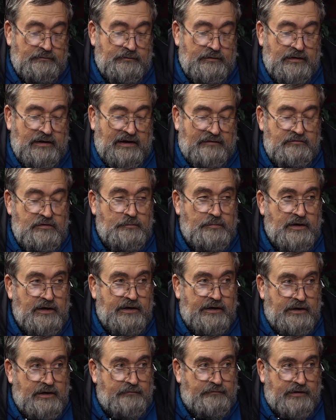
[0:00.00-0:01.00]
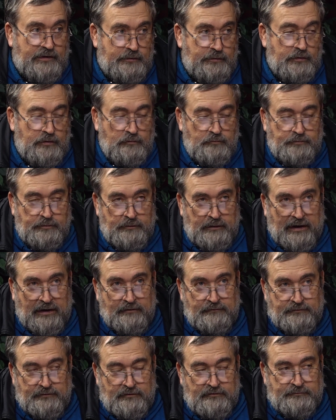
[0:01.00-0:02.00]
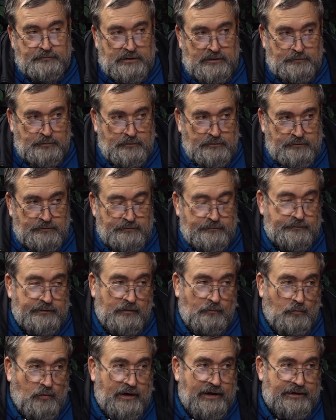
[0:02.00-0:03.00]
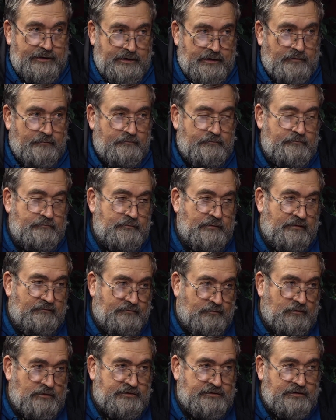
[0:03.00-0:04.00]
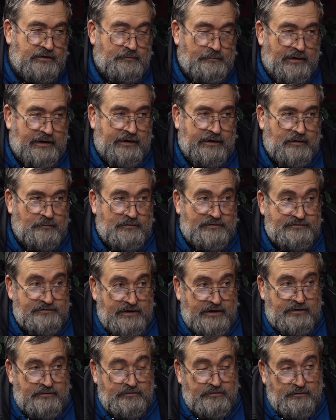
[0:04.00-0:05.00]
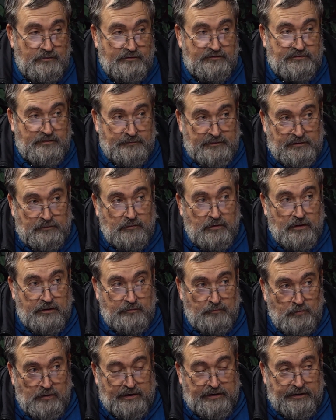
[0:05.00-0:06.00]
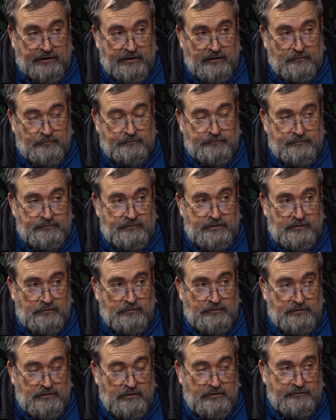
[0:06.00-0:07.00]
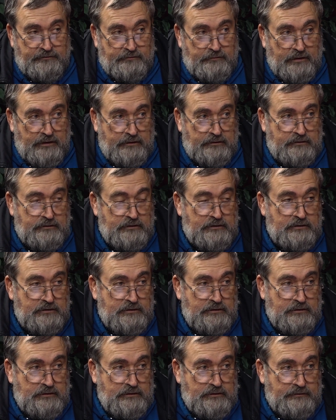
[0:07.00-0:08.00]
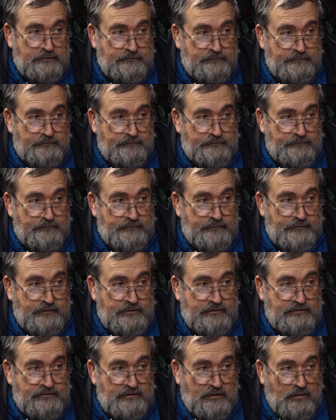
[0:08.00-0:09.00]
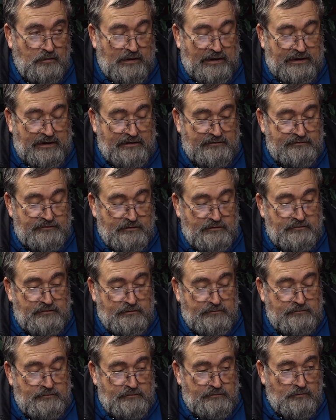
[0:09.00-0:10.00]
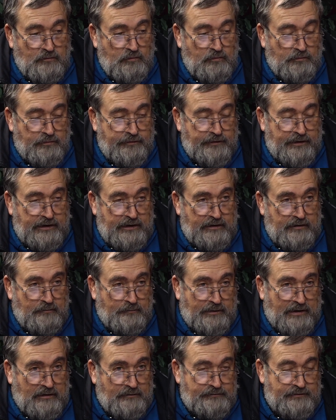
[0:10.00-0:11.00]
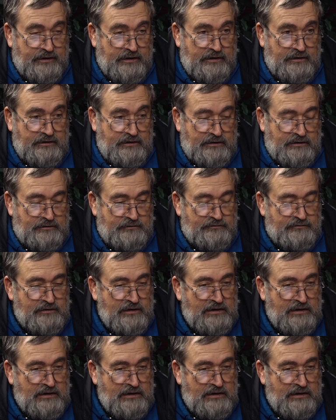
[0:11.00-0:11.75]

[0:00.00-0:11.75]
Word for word: everybody in every group has those people that wind up, unfortunately, making a mistake or doing something wrong and winding up, you know, incarcerated. Mm -hmm. So I guess the, the, the, whole thing about then is